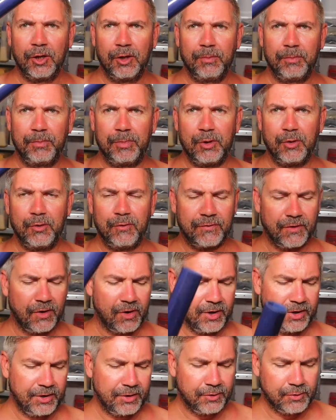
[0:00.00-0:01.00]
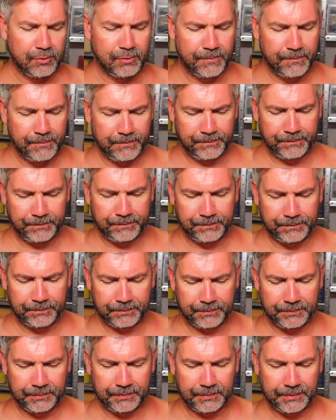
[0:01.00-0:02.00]
blue vinyl,
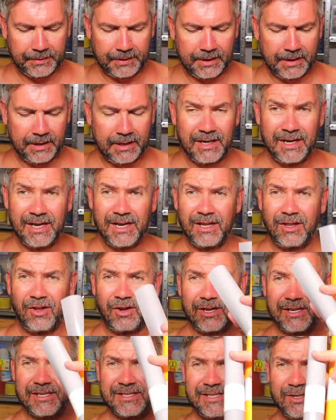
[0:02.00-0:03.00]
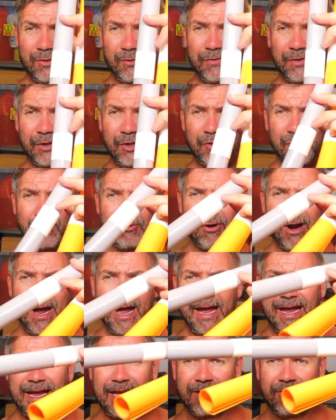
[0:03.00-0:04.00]
like a silver
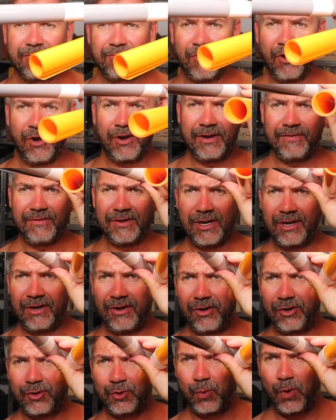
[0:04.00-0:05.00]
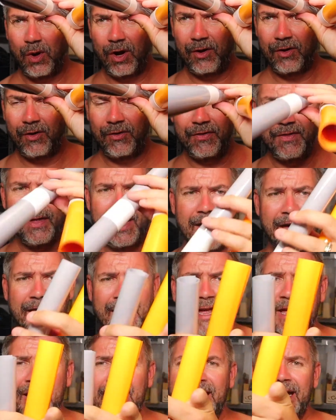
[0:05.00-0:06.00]
grey vinyl, even though it looks white on there,
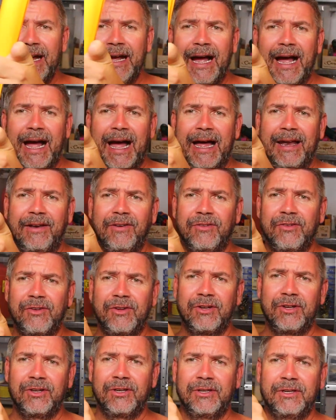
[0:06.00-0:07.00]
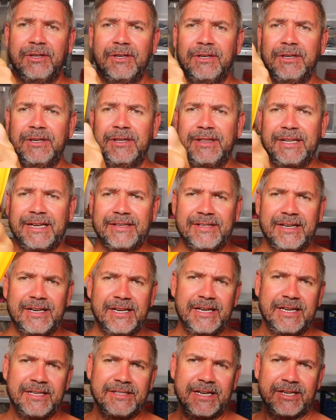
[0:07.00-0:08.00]
and
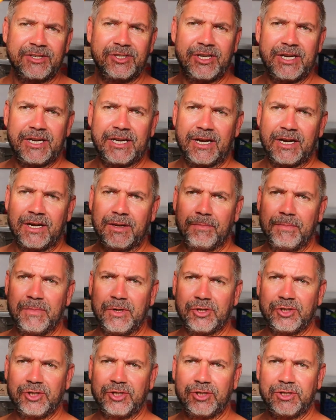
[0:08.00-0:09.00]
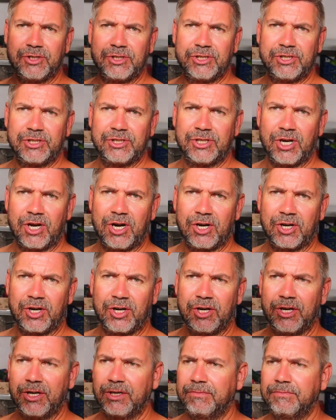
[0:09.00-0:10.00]
it's actually a much
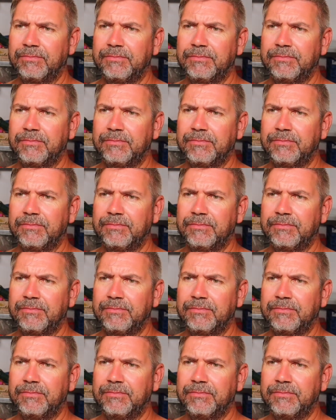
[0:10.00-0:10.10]
darker